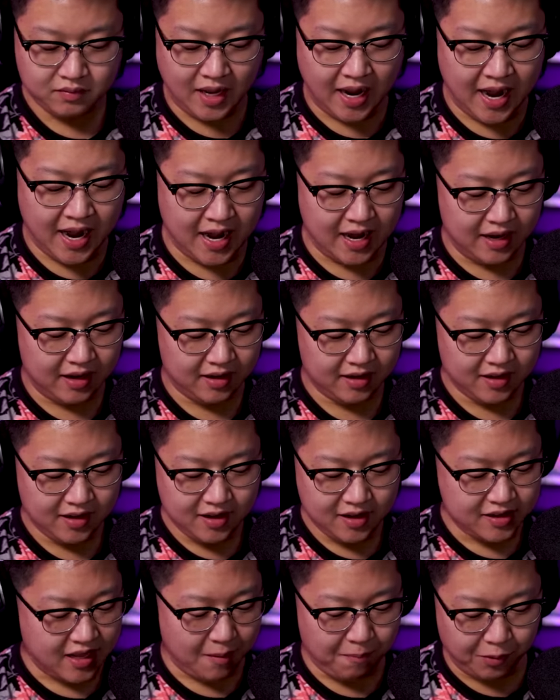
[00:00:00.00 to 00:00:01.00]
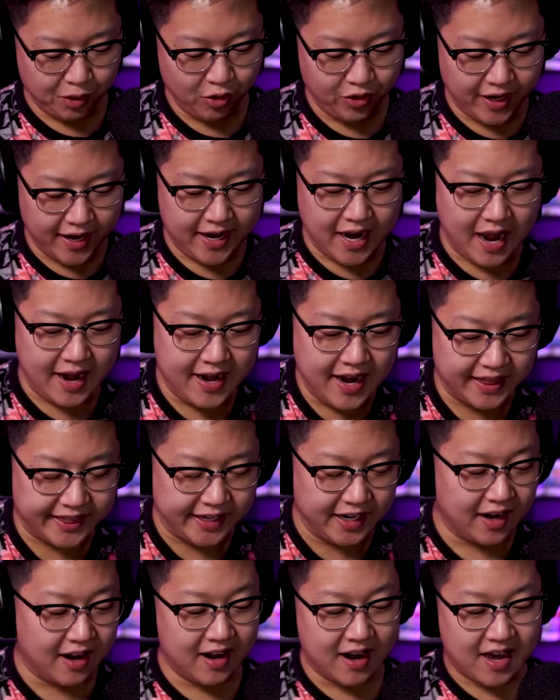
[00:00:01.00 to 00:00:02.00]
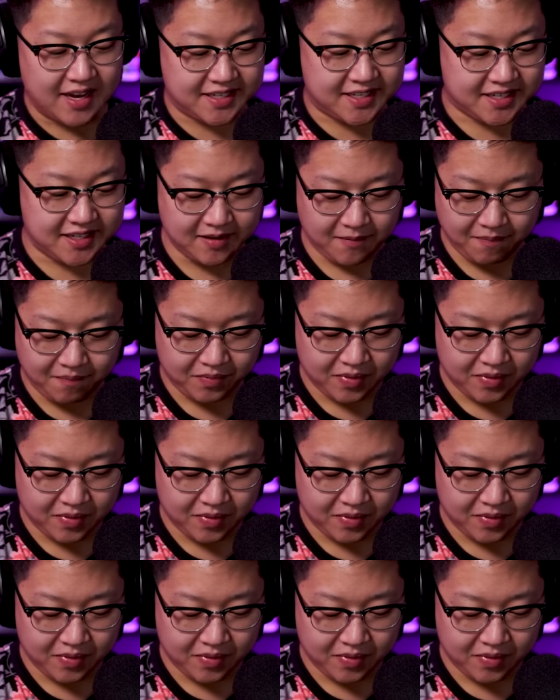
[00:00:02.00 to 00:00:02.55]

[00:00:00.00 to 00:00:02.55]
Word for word: Nah. That balloon ain't got nothing on us.